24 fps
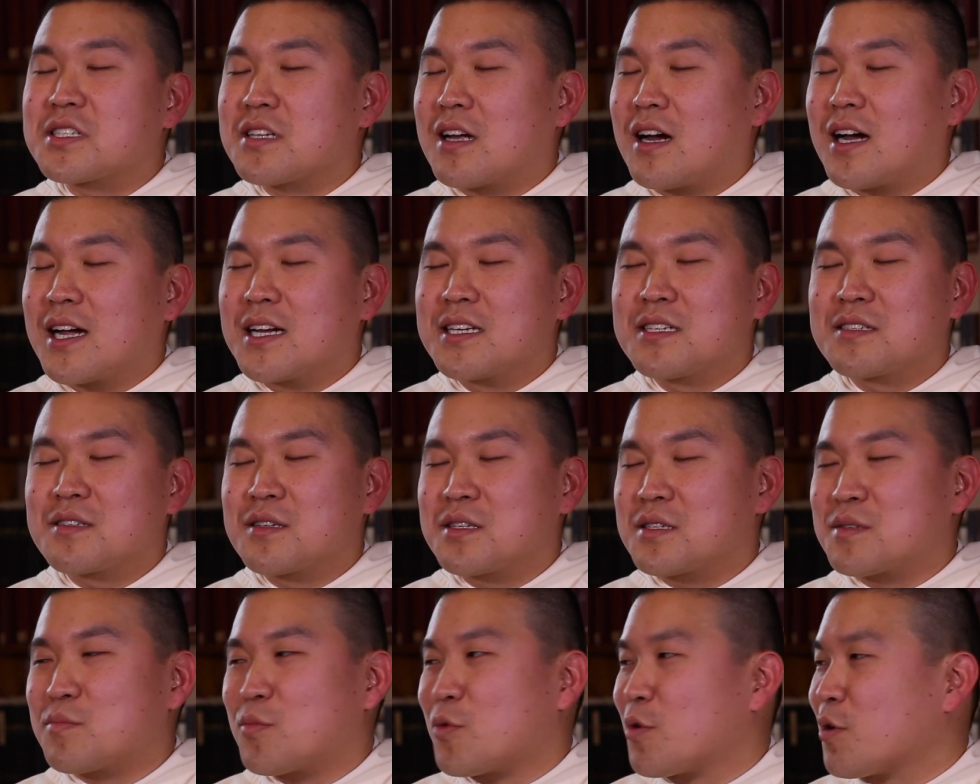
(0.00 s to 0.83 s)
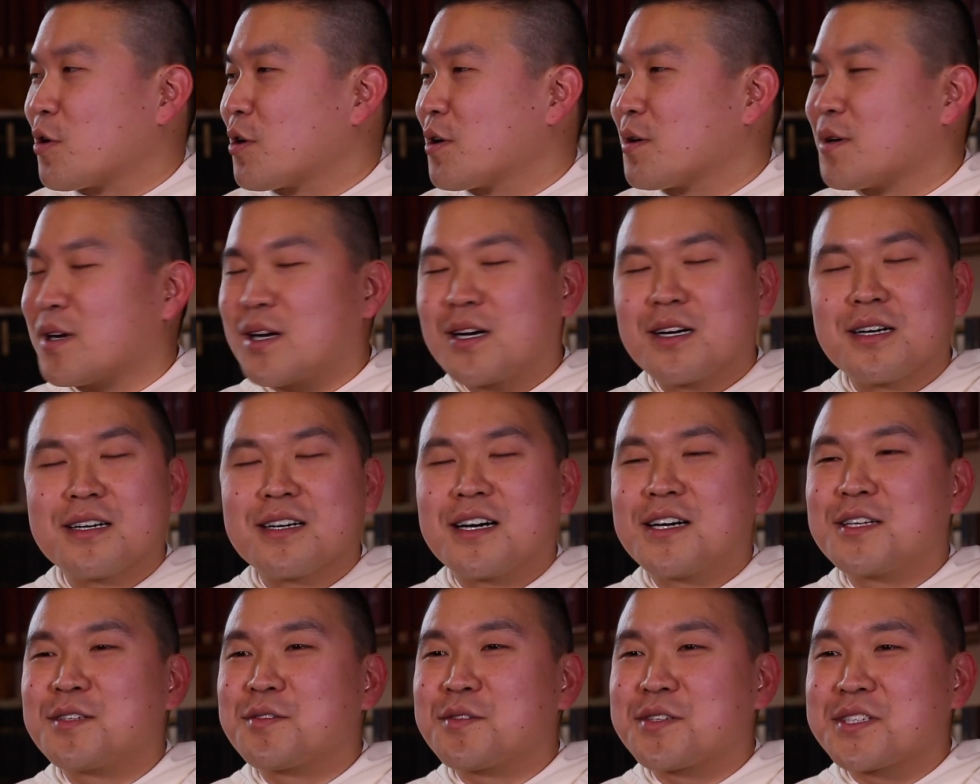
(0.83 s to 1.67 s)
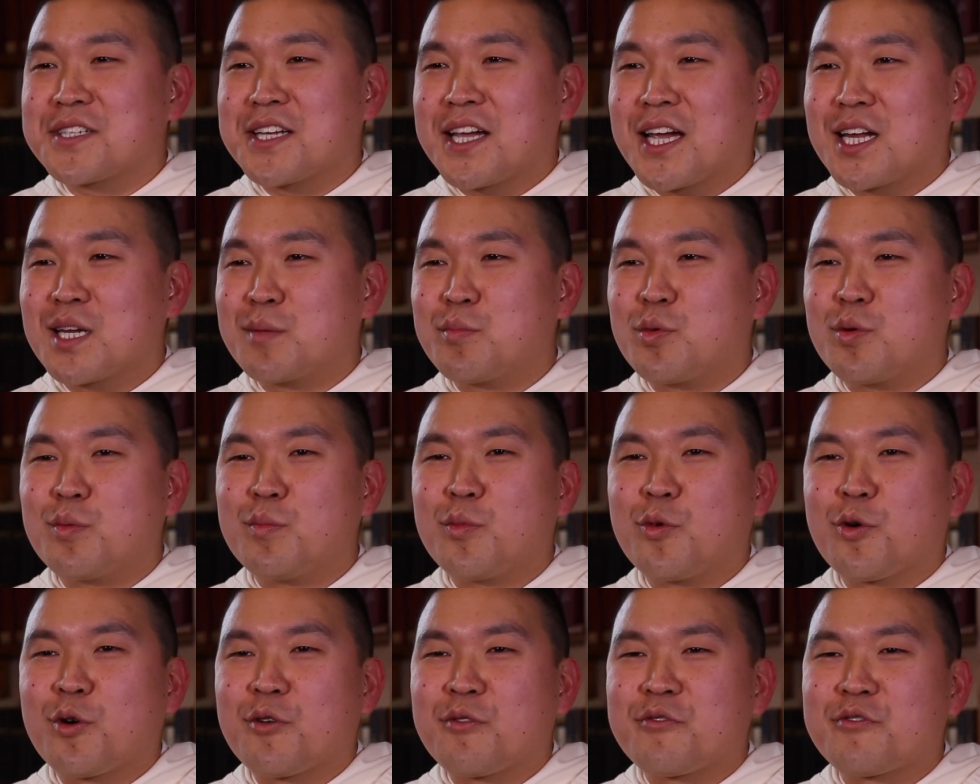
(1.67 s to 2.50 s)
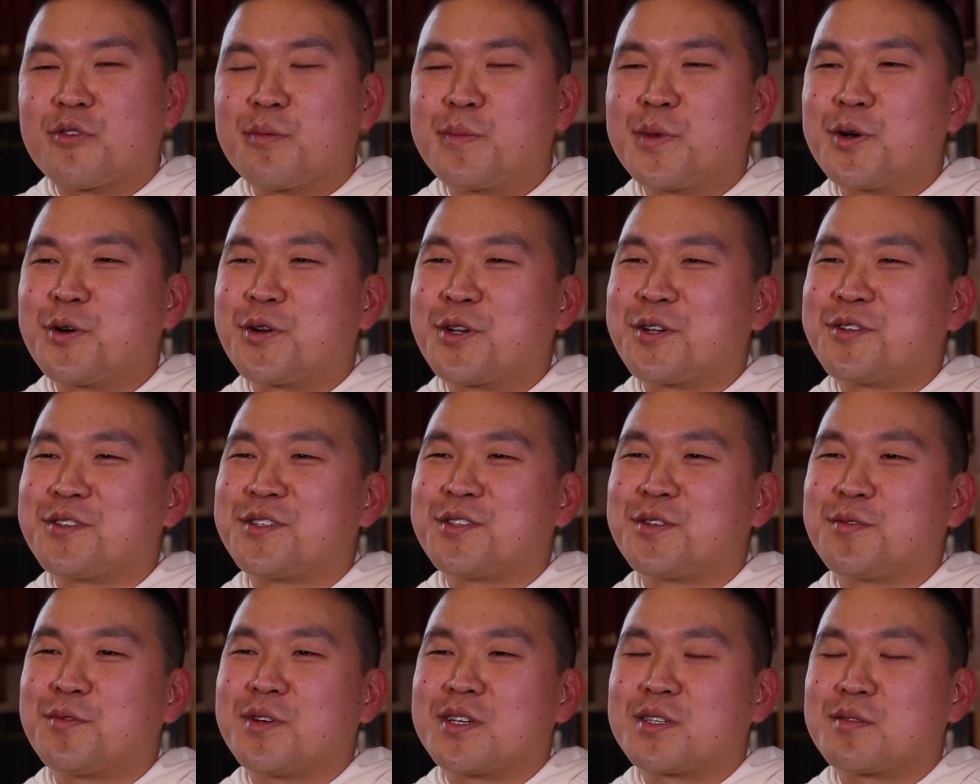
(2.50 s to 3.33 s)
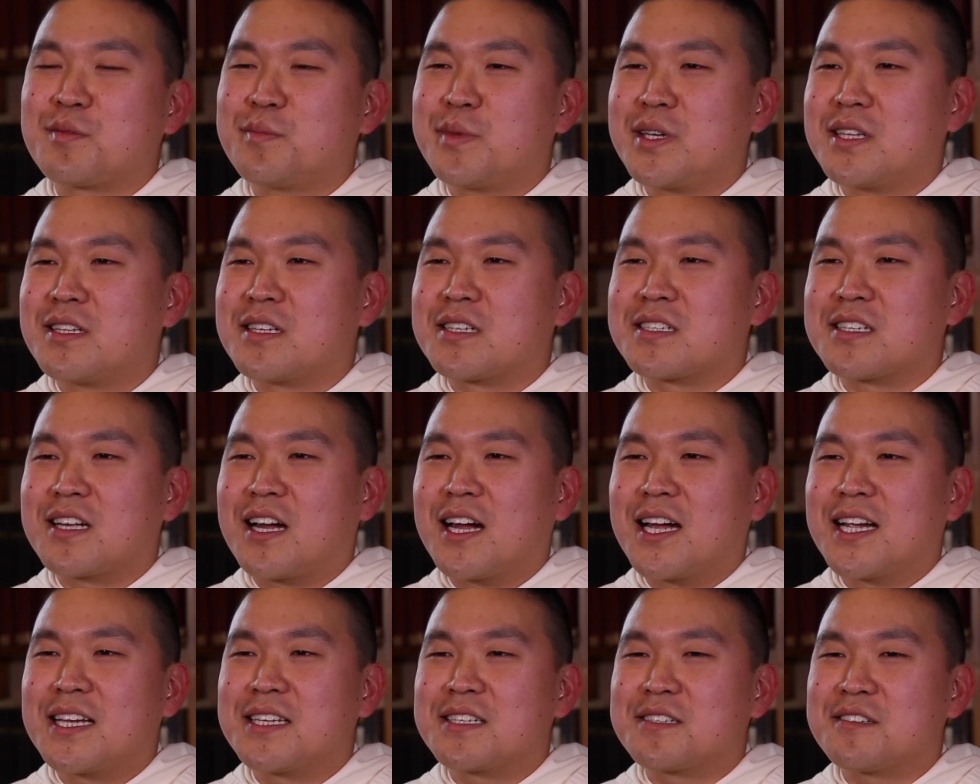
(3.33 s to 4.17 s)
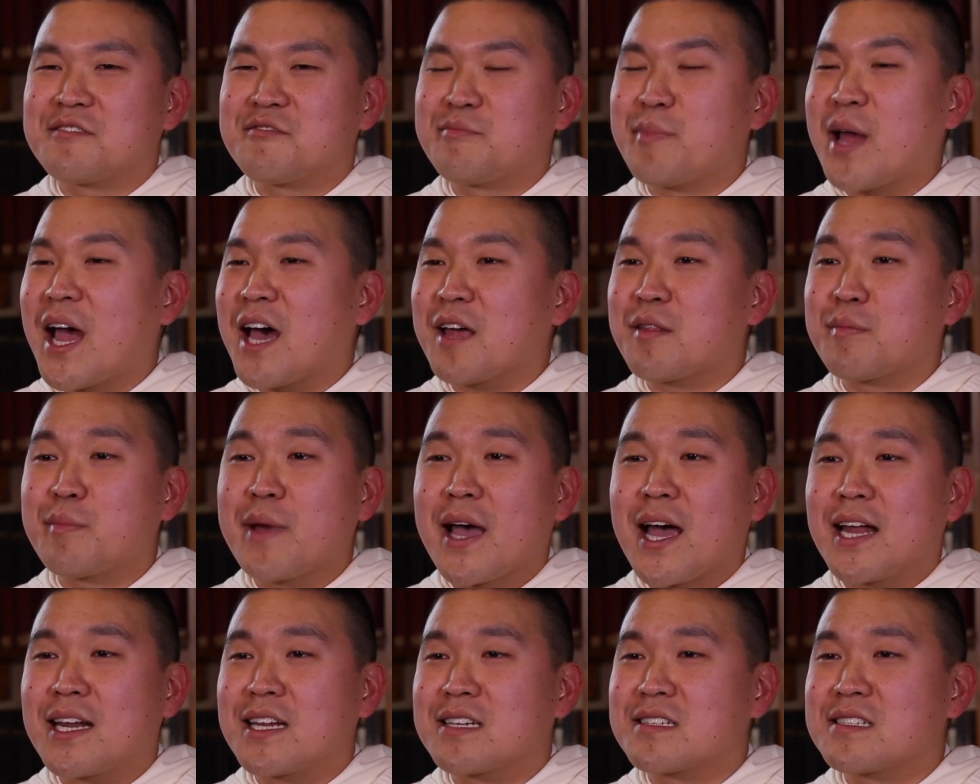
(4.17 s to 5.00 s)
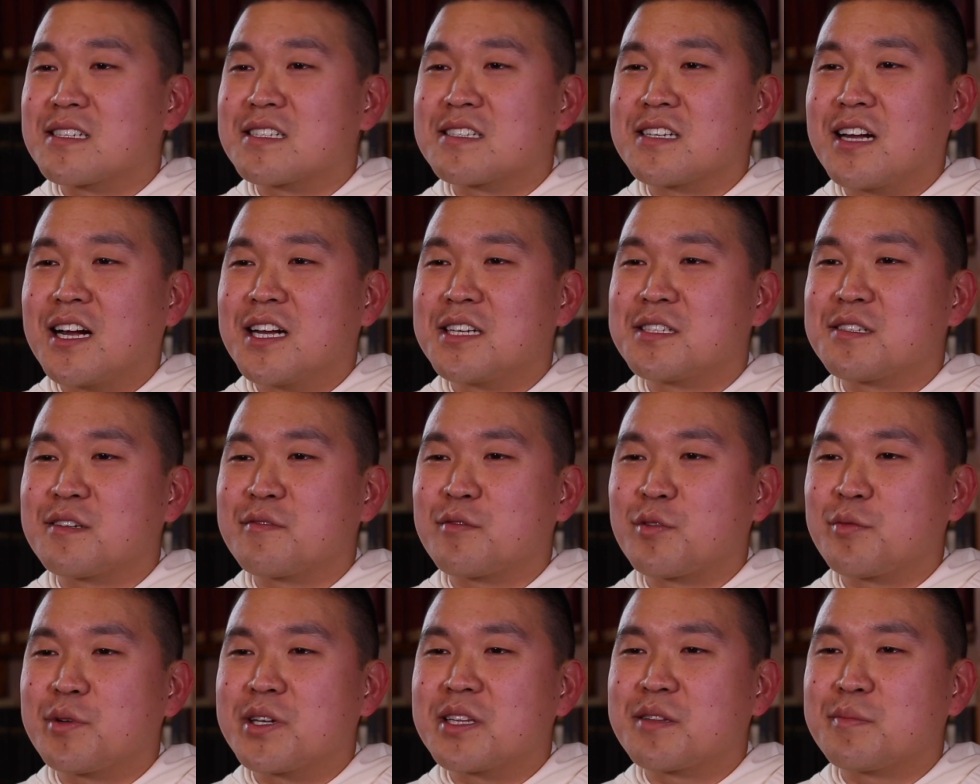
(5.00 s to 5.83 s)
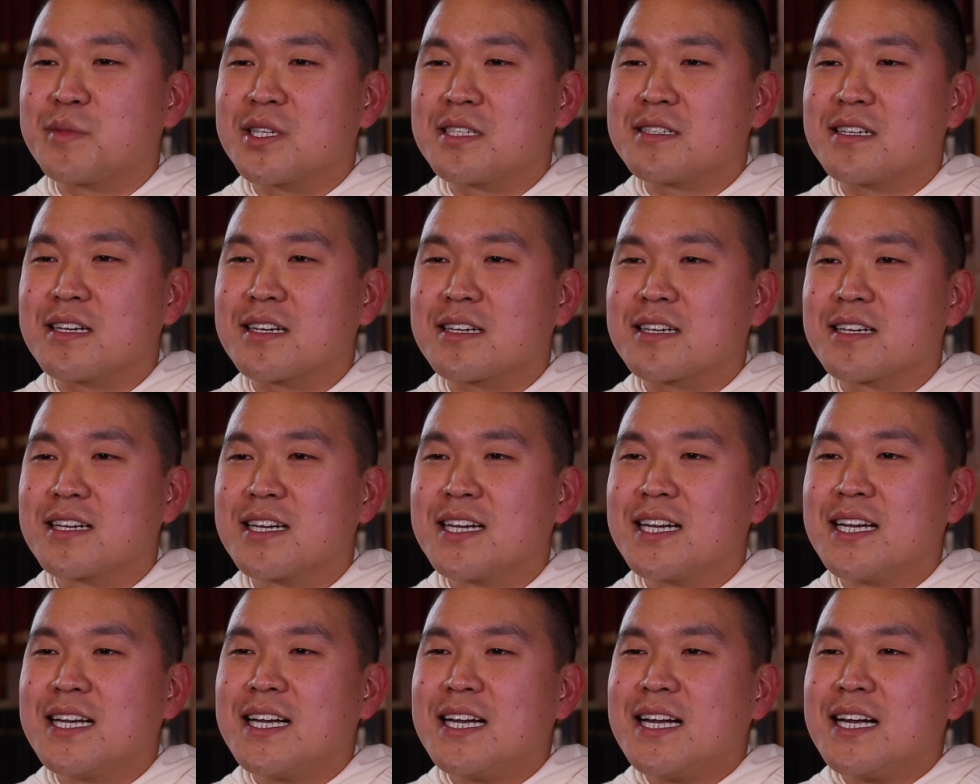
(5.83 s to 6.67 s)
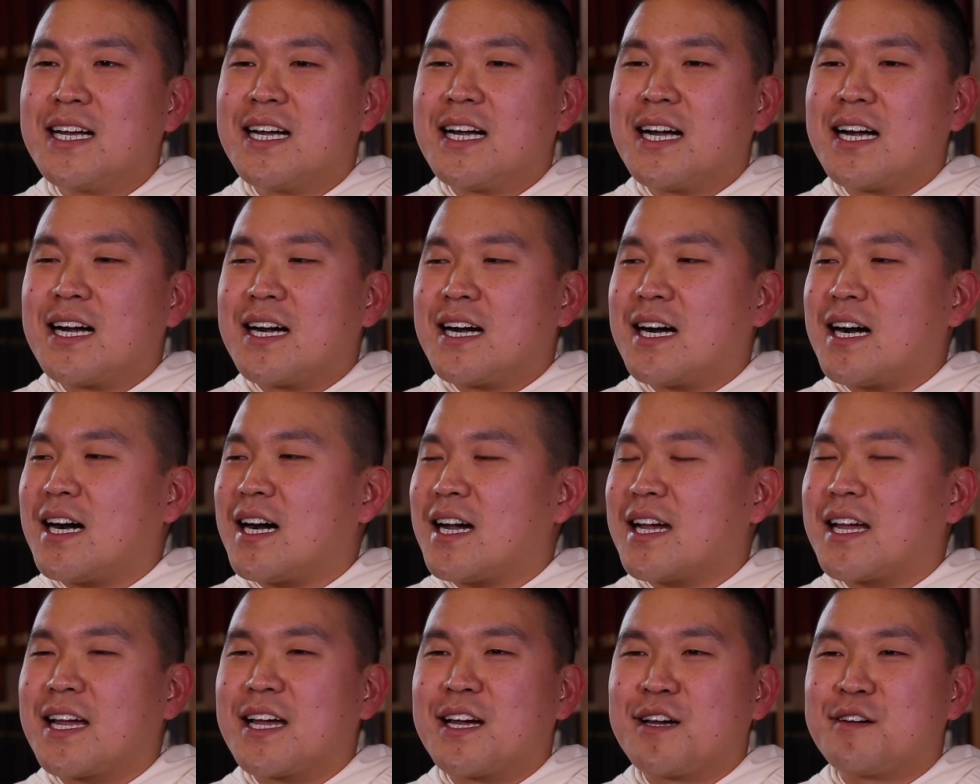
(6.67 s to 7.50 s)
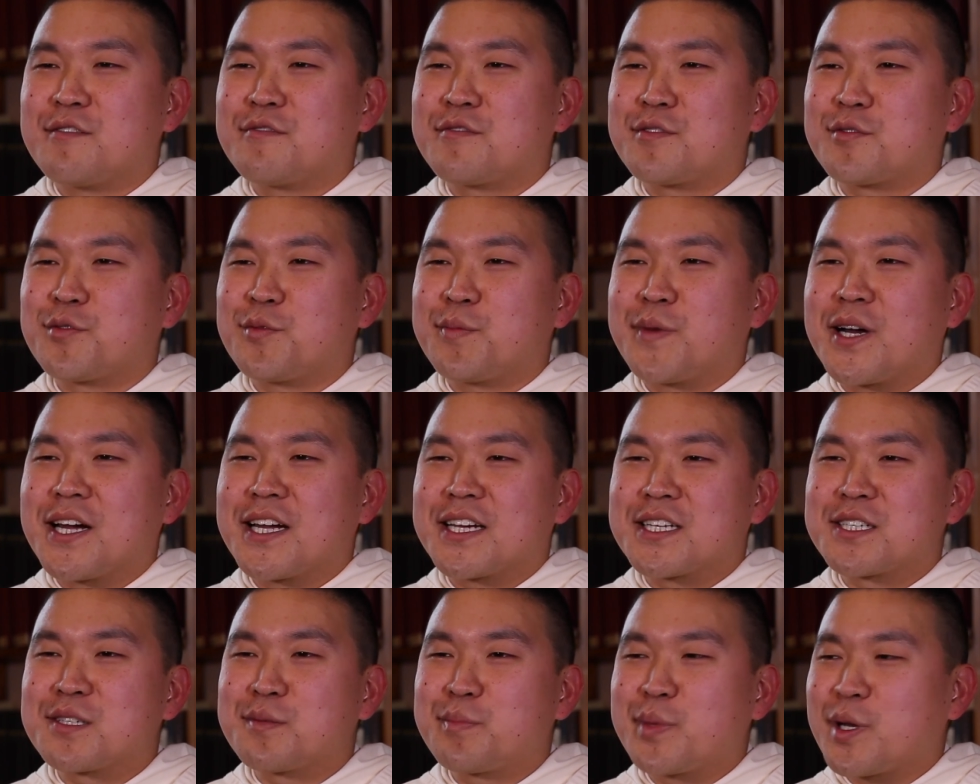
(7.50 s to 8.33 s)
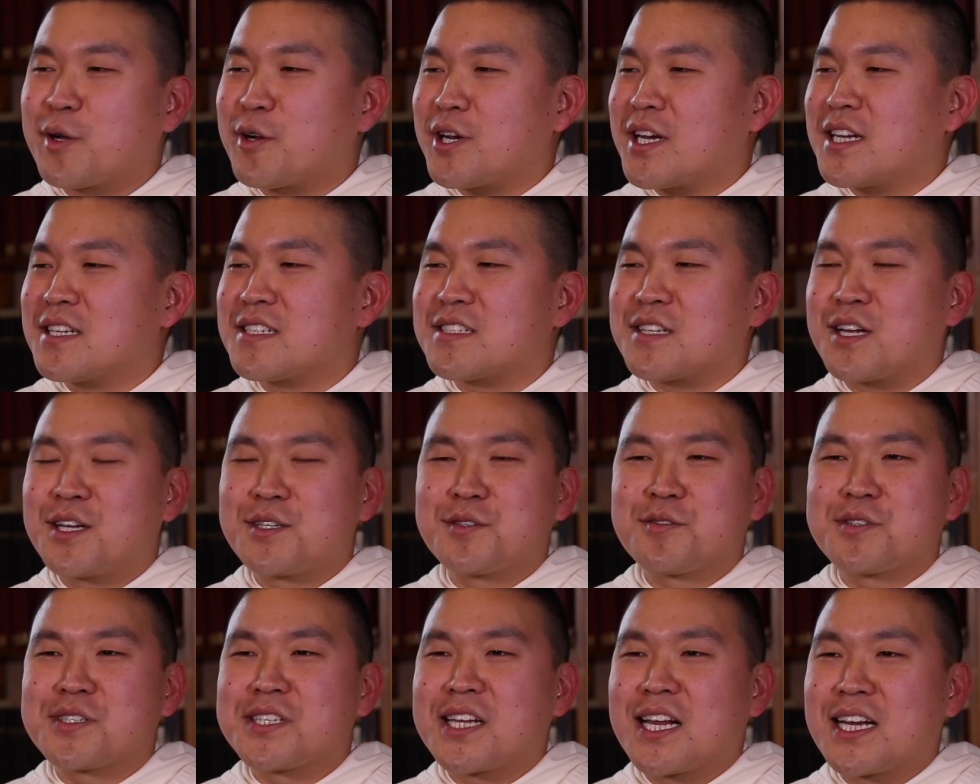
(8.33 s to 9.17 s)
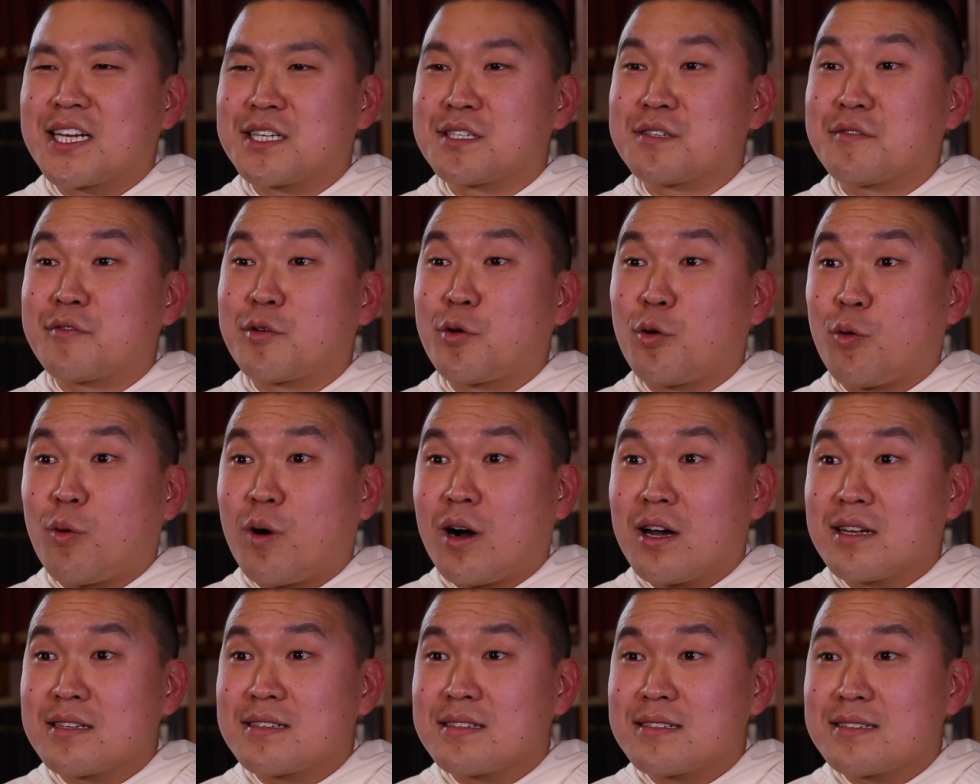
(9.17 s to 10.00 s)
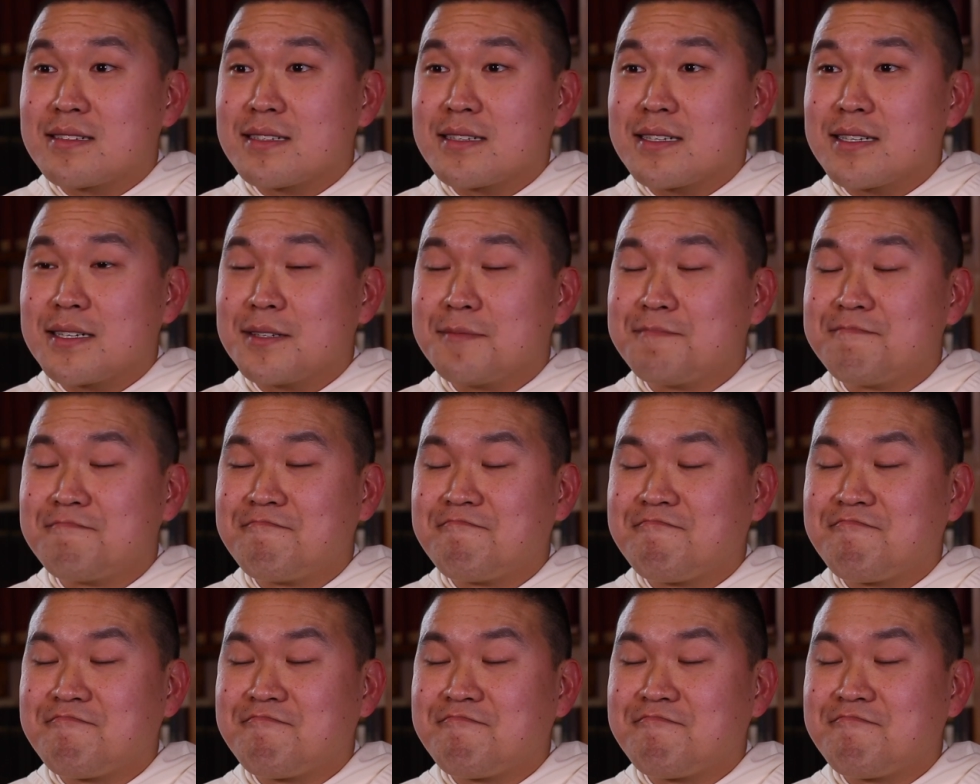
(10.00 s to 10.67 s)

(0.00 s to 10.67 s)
science that's more understandable, more familiar to us would be the science of mathematics, the science of arithmetic. I have, through my experience, understandings of quantity.